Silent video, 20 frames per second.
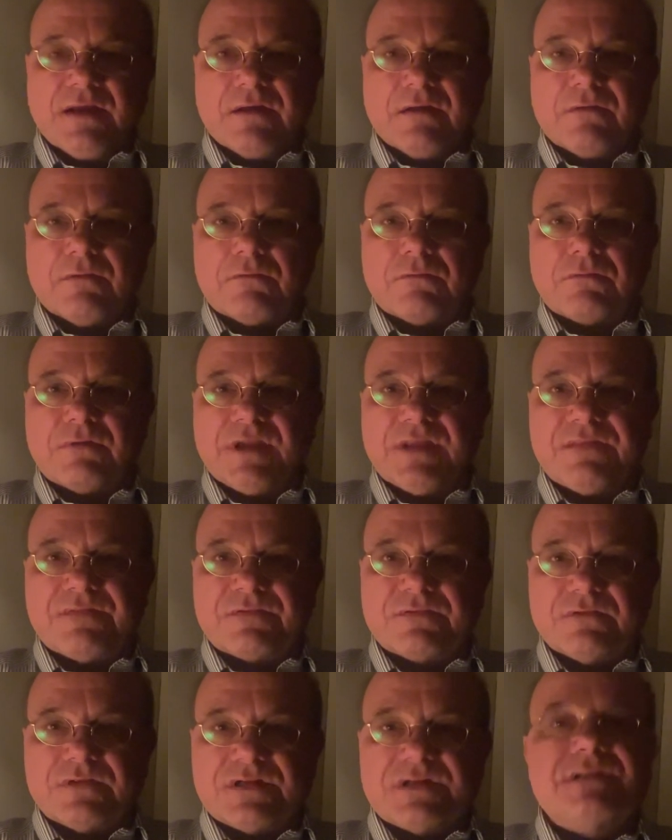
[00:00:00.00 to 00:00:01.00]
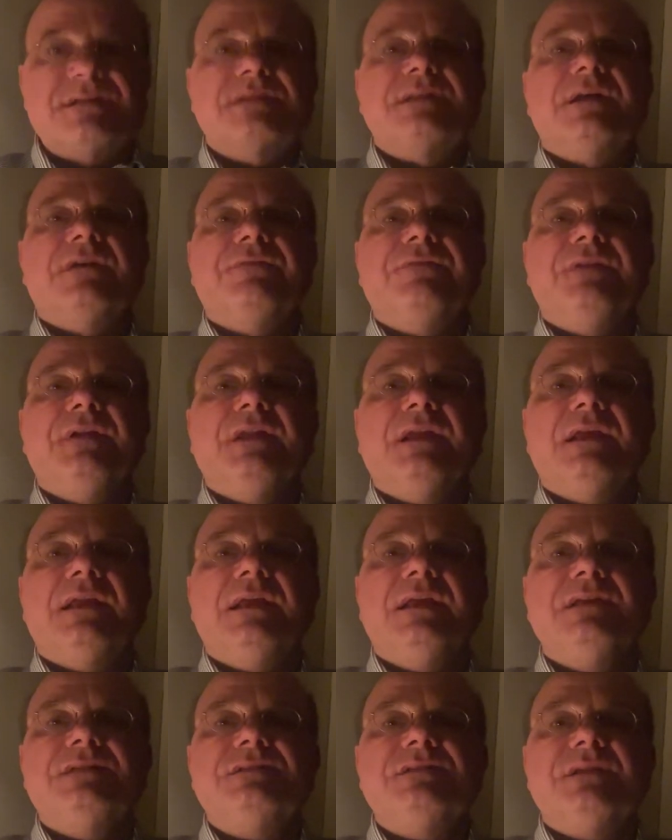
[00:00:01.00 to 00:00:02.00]
read through the stuff in the
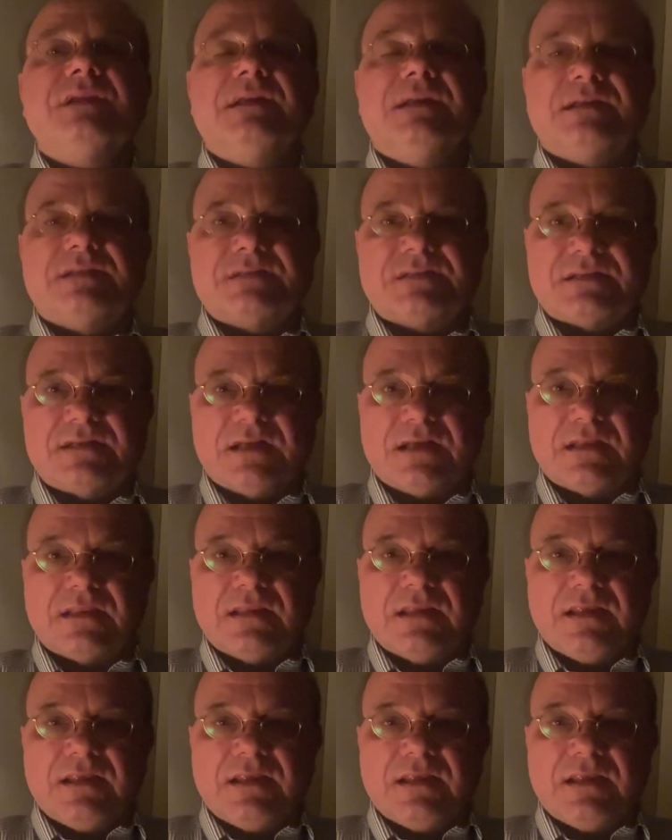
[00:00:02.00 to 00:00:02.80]
case you get stuck.